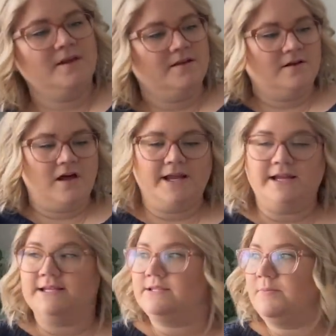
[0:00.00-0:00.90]
The
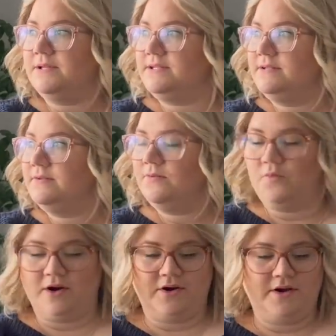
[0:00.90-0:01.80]
lighting is a bit
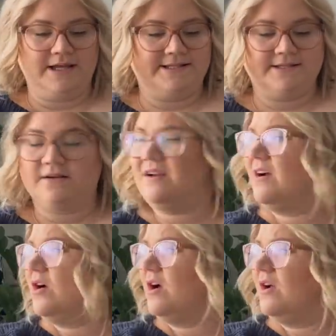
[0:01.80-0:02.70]
weird. It's
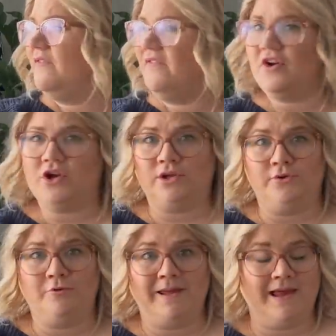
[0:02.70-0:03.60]
very
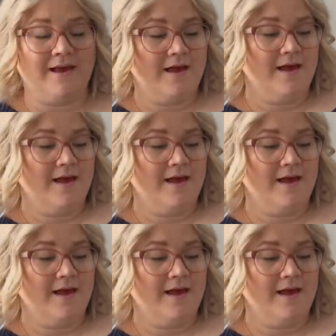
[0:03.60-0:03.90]
gloomy.